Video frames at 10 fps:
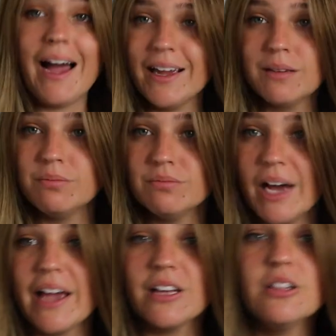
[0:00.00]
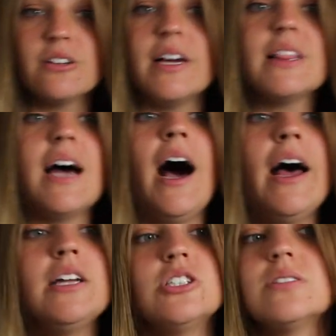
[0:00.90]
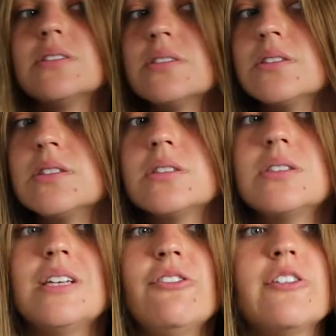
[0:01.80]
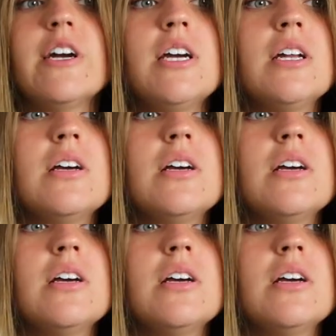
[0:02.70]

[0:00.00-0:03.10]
I can I can look like that just different.